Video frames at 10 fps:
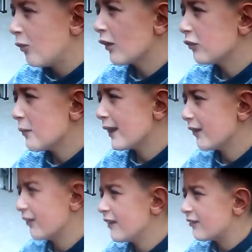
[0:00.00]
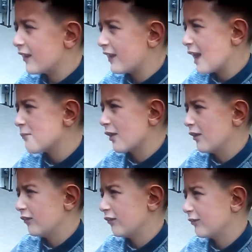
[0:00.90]
Why so many seats in an
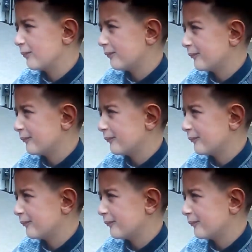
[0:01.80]
ambulance?